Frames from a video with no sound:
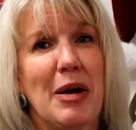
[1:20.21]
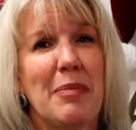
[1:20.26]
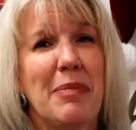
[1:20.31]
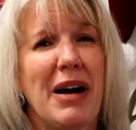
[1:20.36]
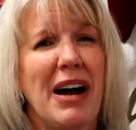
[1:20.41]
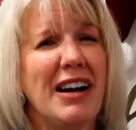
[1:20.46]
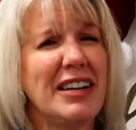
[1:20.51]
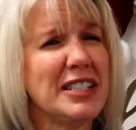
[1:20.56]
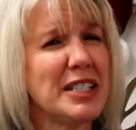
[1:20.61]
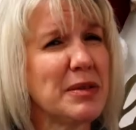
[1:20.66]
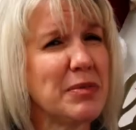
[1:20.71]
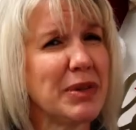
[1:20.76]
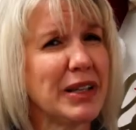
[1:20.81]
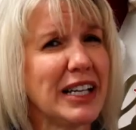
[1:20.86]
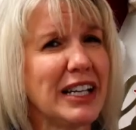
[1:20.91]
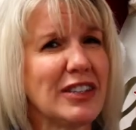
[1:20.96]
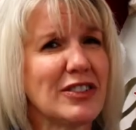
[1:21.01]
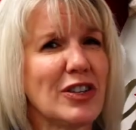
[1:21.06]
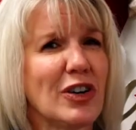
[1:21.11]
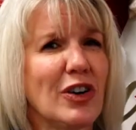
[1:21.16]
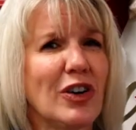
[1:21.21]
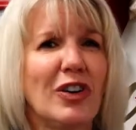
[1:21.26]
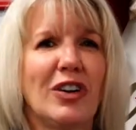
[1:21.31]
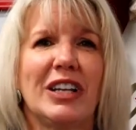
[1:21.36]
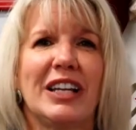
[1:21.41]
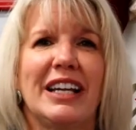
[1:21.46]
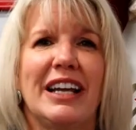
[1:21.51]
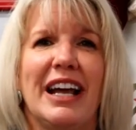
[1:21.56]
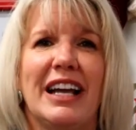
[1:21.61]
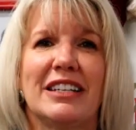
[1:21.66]
possibly as
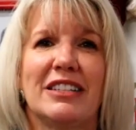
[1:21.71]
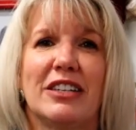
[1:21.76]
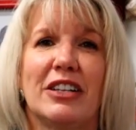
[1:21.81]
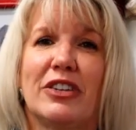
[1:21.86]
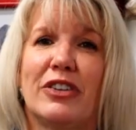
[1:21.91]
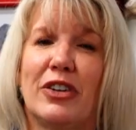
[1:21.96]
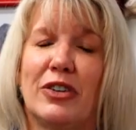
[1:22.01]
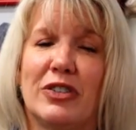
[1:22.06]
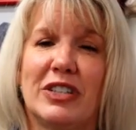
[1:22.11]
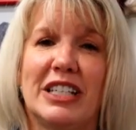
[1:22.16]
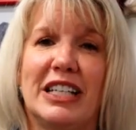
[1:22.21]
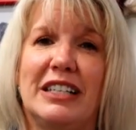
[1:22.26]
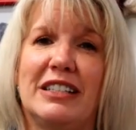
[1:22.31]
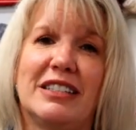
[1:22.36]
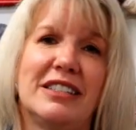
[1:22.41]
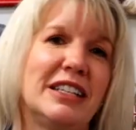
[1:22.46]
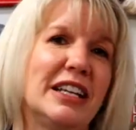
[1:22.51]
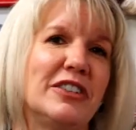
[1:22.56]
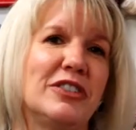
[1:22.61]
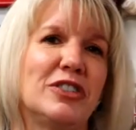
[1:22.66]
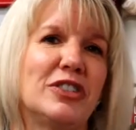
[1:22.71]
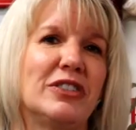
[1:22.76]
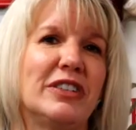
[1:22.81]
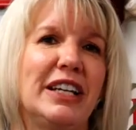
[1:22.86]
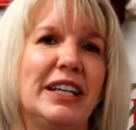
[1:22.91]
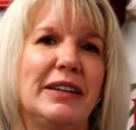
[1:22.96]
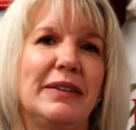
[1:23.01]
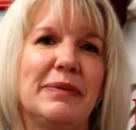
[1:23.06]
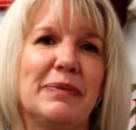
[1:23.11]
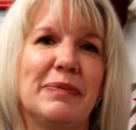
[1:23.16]
early as the 13th
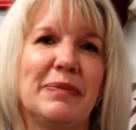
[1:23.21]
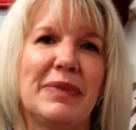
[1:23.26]
century.